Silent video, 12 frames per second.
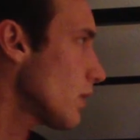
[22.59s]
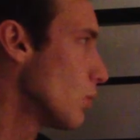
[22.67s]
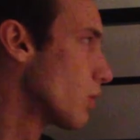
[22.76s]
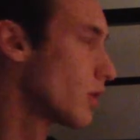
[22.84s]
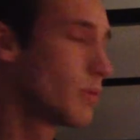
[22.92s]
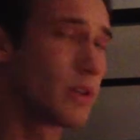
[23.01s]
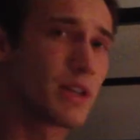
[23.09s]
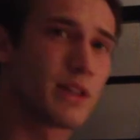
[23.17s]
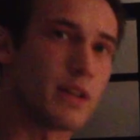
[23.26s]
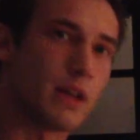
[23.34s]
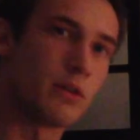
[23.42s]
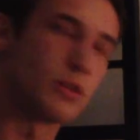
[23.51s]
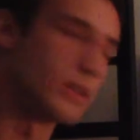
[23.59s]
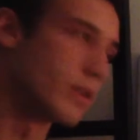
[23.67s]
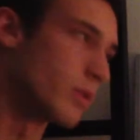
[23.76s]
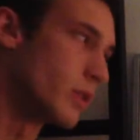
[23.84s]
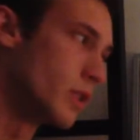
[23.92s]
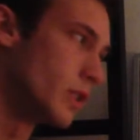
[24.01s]
we're going to be looking at the energy
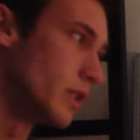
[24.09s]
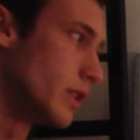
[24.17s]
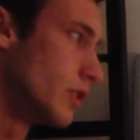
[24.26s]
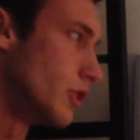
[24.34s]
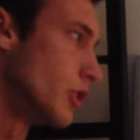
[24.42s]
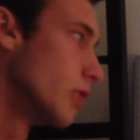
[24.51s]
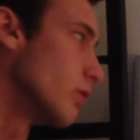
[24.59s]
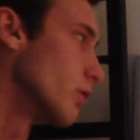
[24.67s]
equation in general.